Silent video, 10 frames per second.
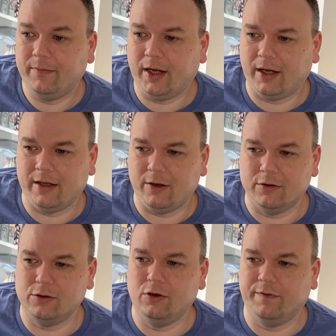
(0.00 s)
and they
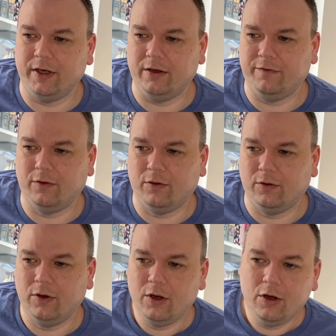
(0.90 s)
also cover you for
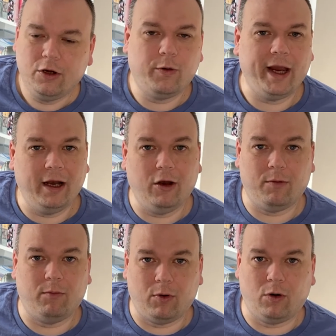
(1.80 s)
quite a lot
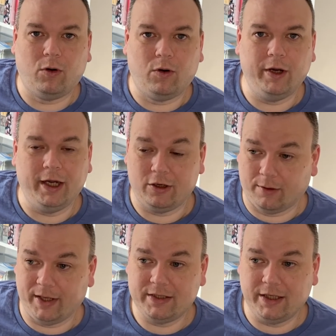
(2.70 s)
more in
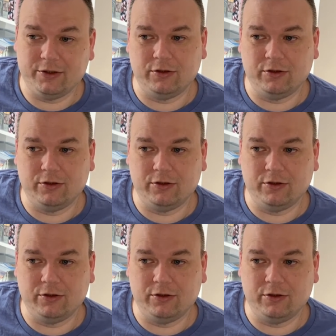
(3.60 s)
compensation.